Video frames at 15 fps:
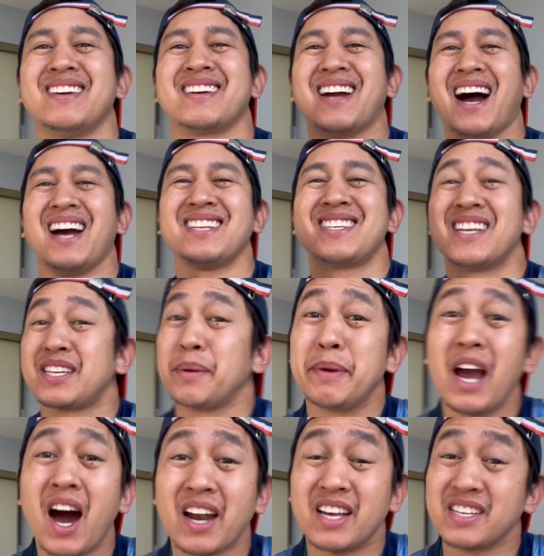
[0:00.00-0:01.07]
Guys, to
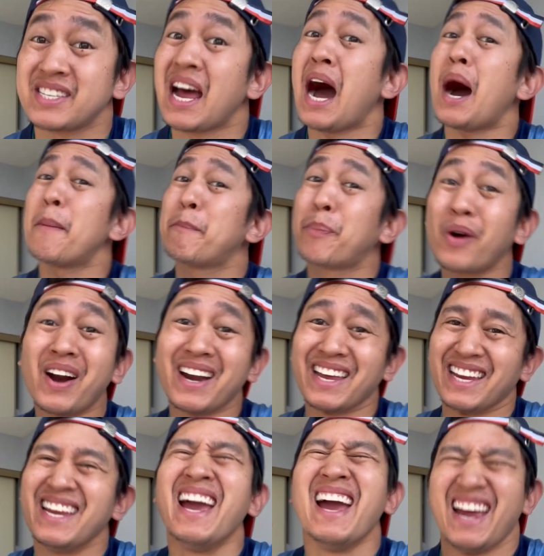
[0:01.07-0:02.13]
be honest, I'm
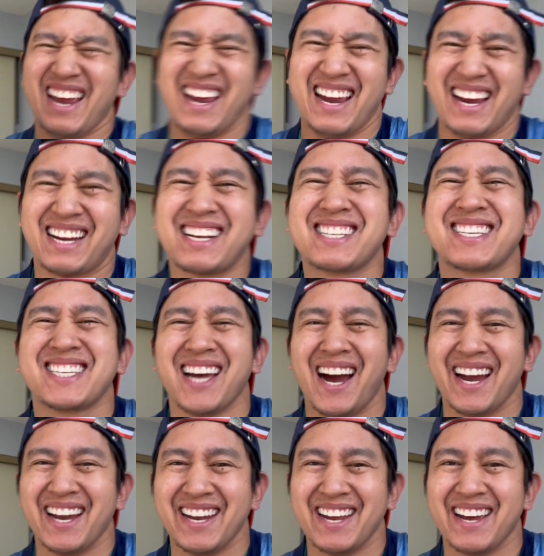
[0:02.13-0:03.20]
pretty
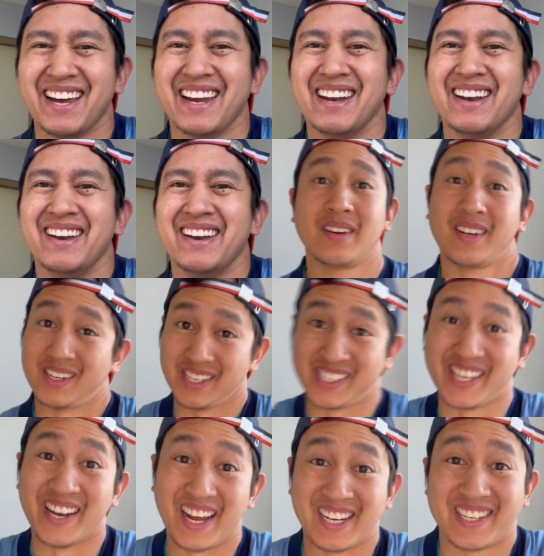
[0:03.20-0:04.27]
excited. Because
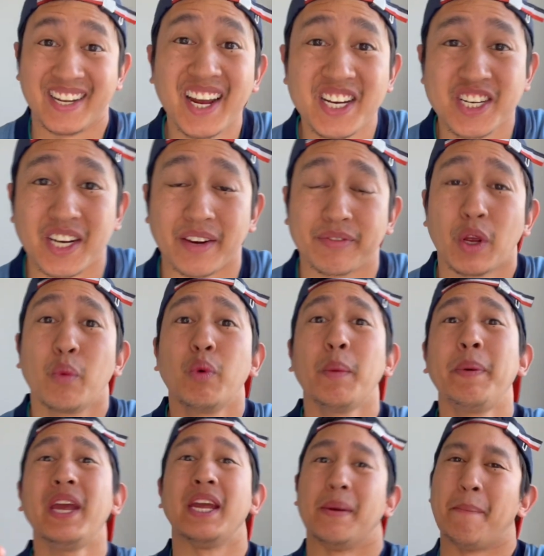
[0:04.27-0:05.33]
tonight's night shift will
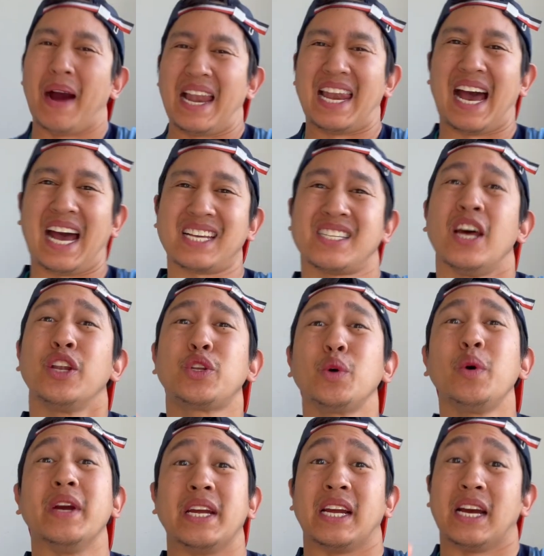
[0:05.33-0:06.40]
be my last
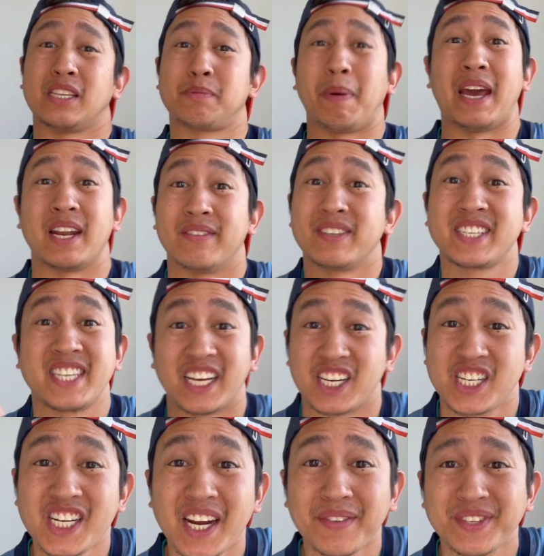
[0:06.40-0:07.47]
doing a span of six
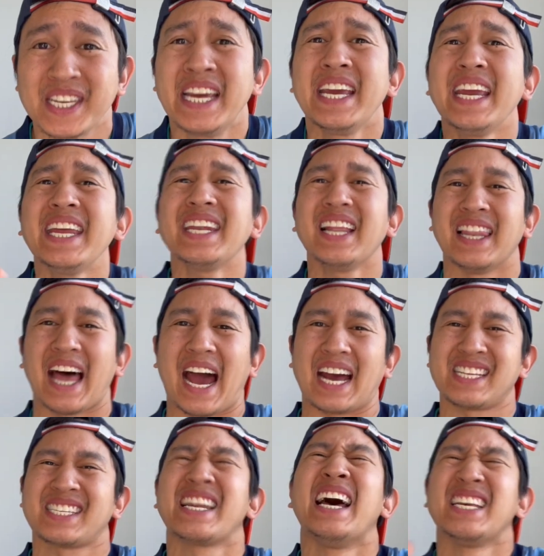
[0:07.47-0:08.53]
shifts in the
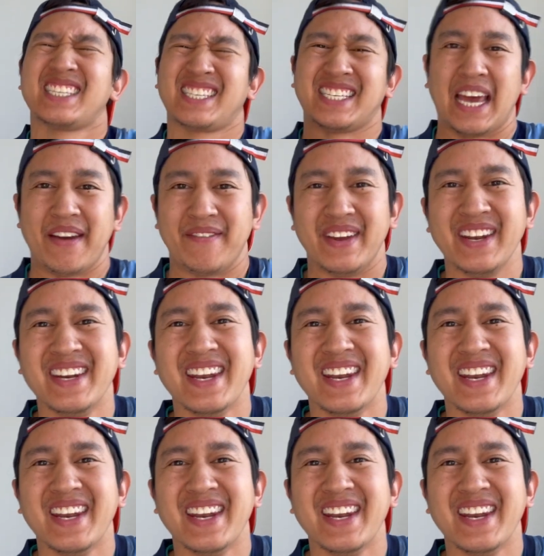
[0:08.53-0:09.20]
last seven